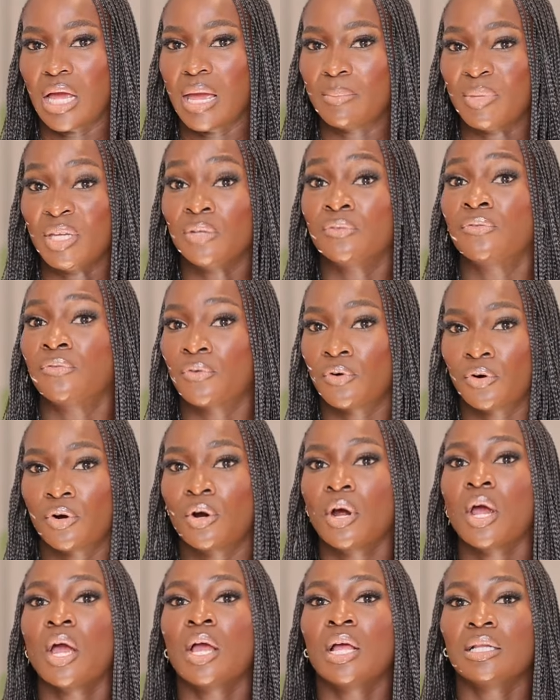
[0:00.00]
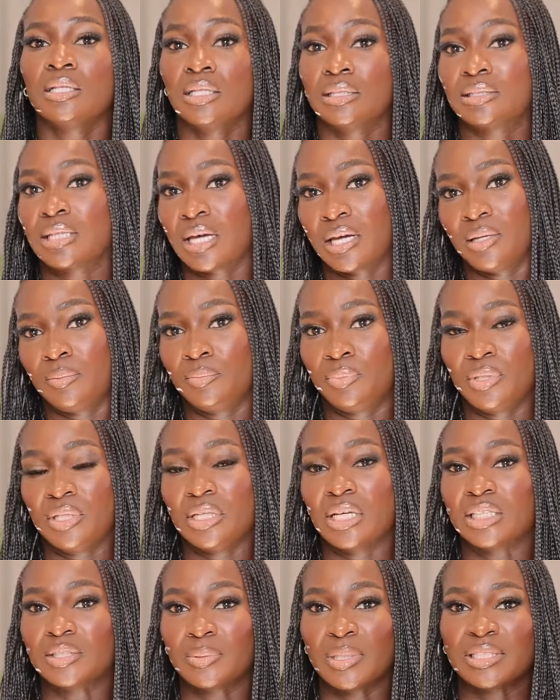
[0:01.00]
I mean, for the time
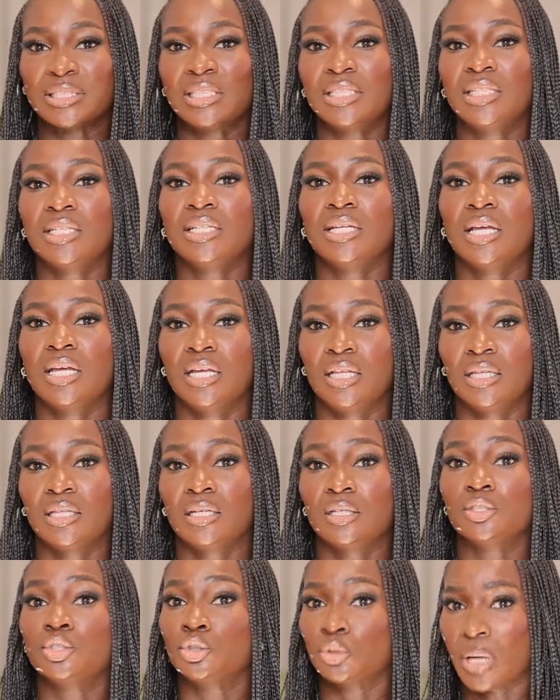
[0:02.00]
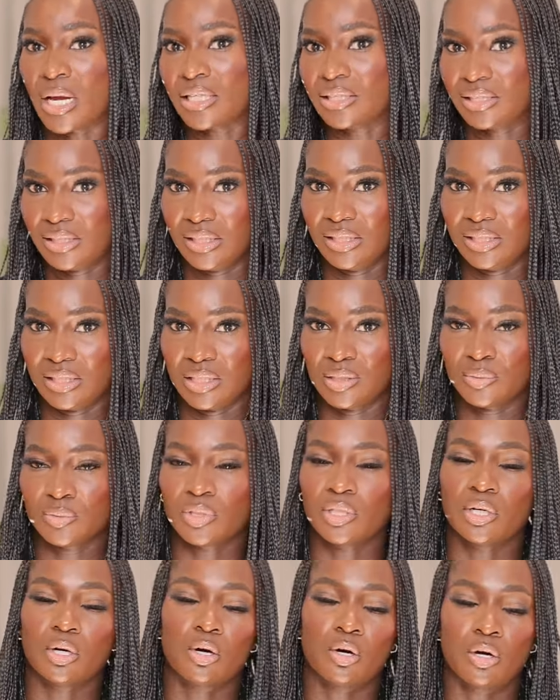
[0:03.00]
being, especially in the dry season,
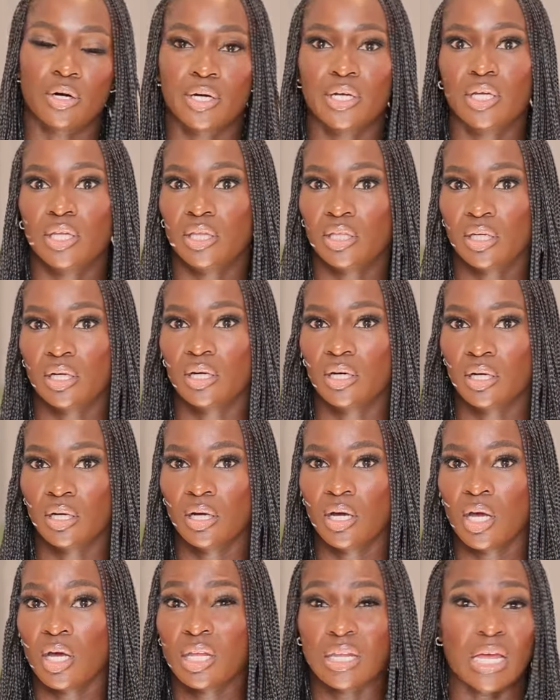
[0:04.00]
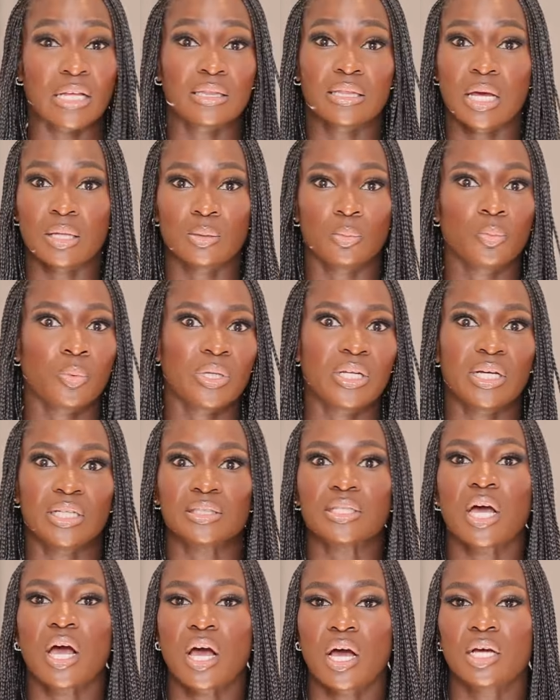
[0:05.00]
or in the, like now the weather
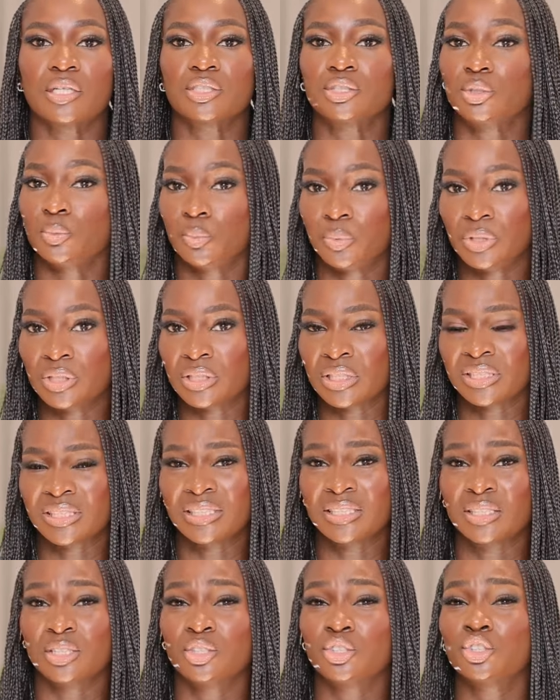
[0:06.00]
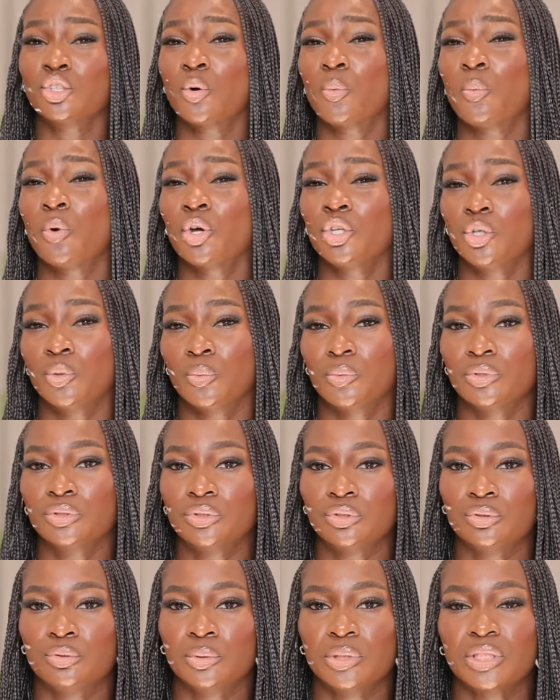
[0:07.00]
is harsh, the winter season. So what you want
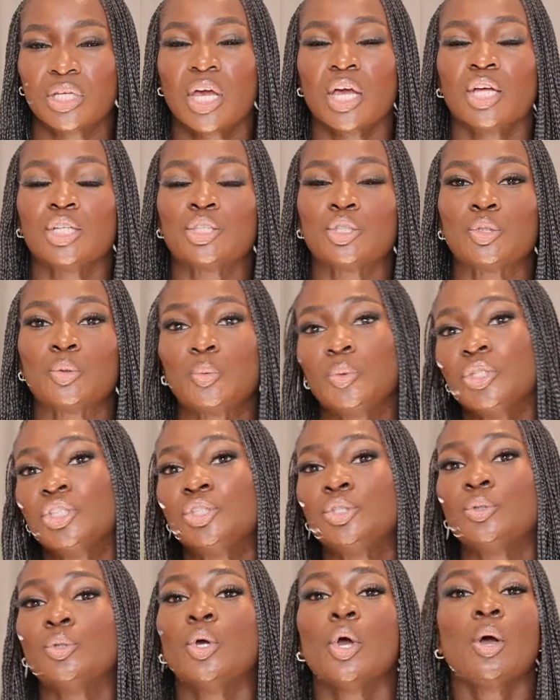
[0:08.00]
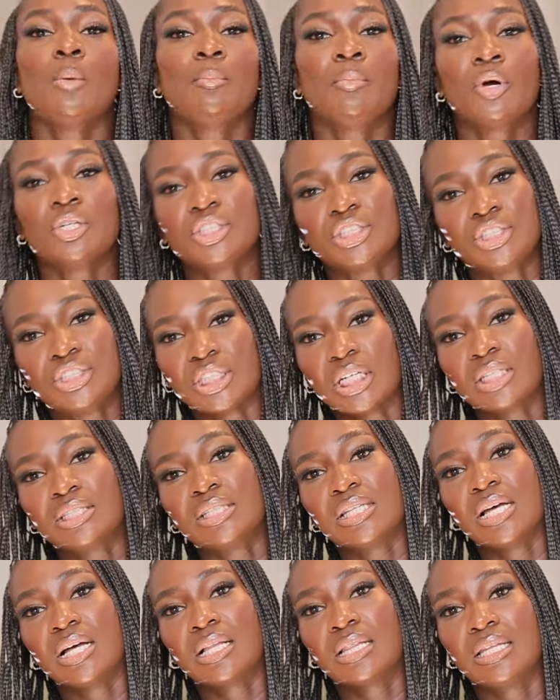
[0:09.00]
to do is to switch to much
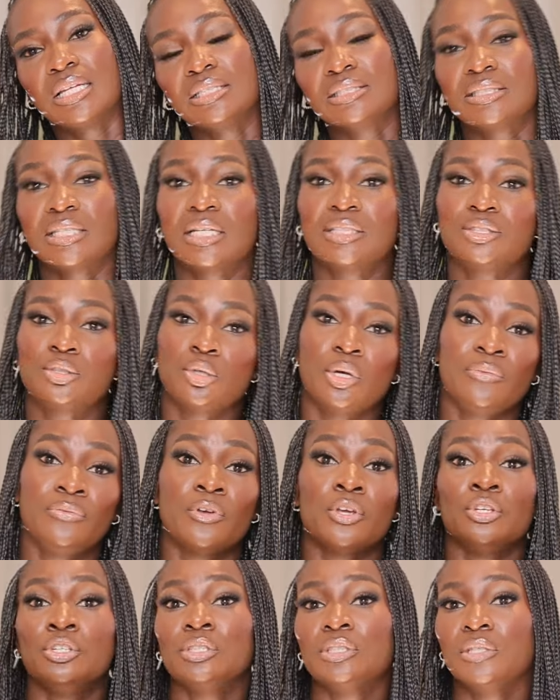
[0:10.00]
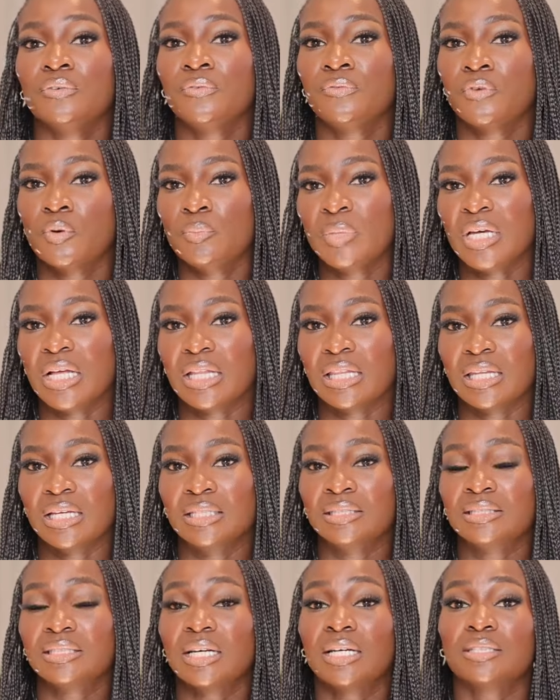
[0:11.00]
gentler cleansers. So if you're using foaming
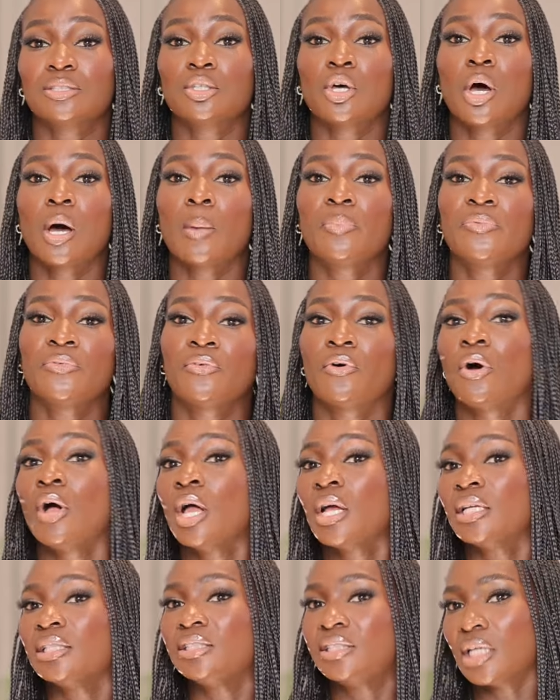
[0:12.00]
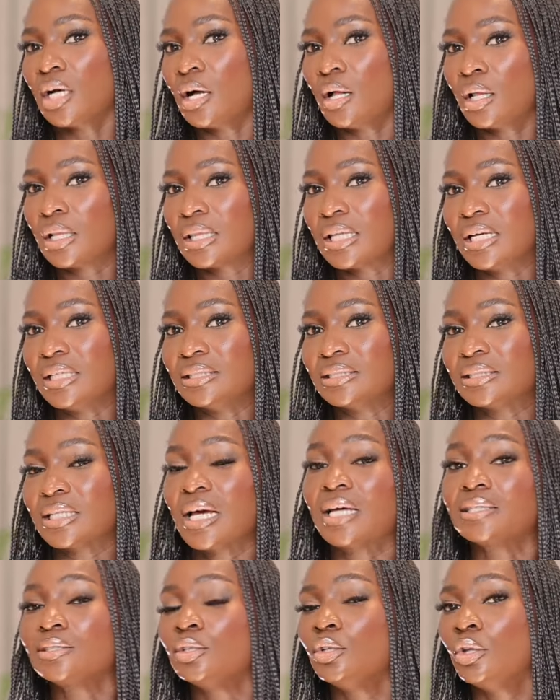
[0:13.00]
cleansers, opt for gel
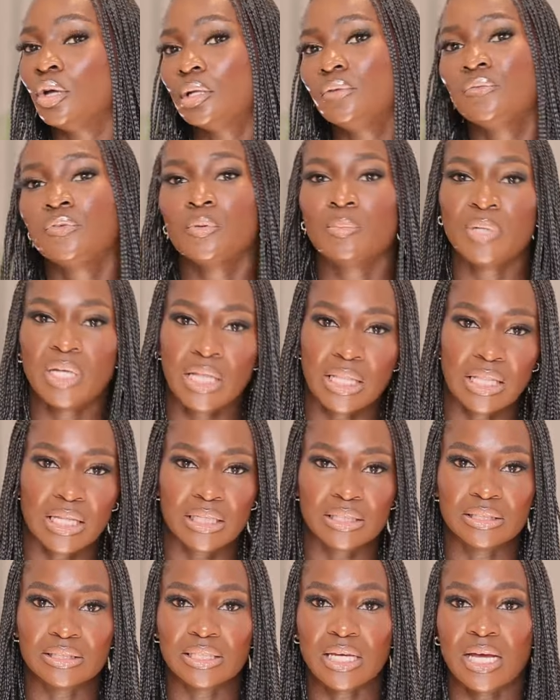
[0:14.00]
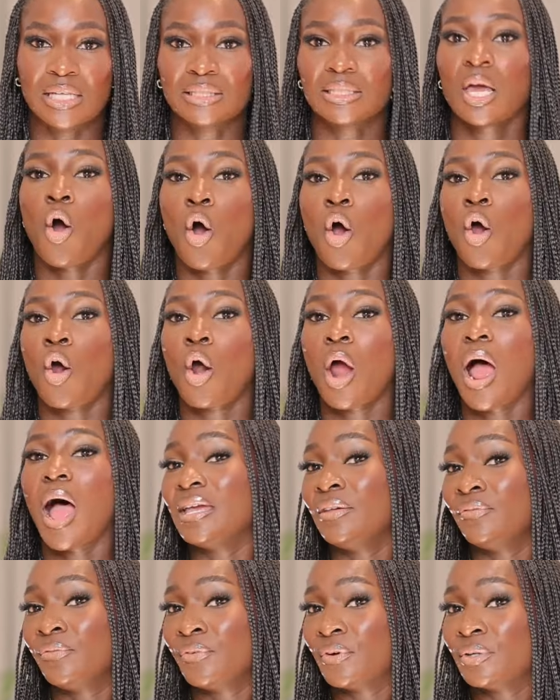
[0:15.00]
cleansers, non-foaming cleansers, or
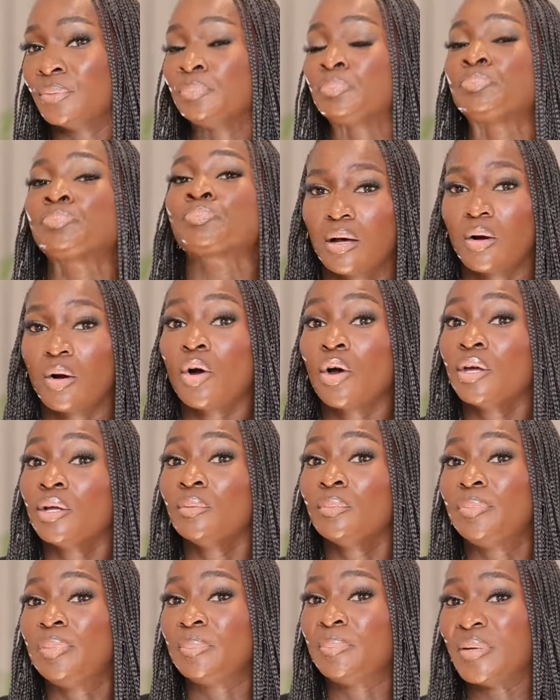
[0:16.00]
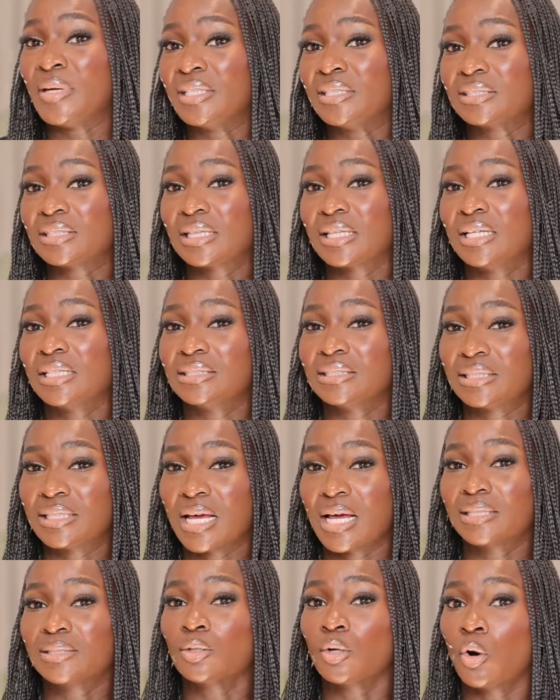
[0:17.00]
even oil-based
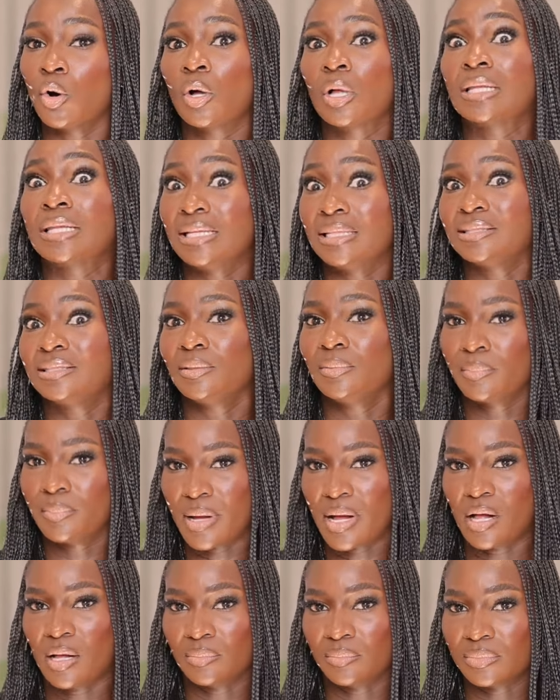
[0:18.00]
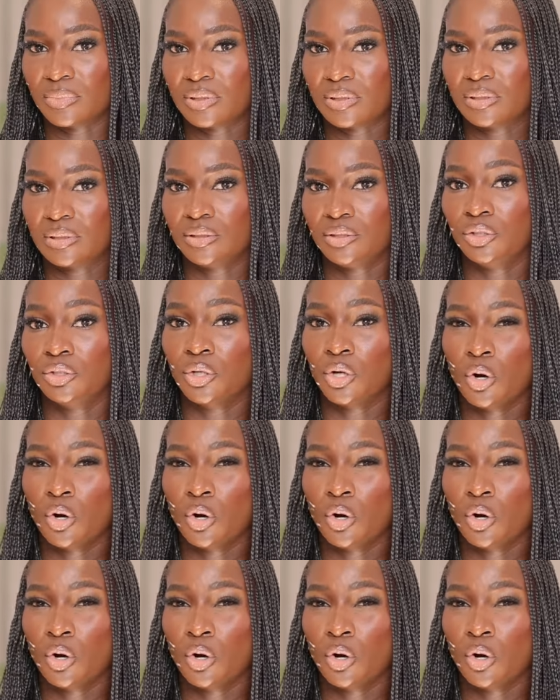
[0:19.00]
cleansers or cleansing balms. You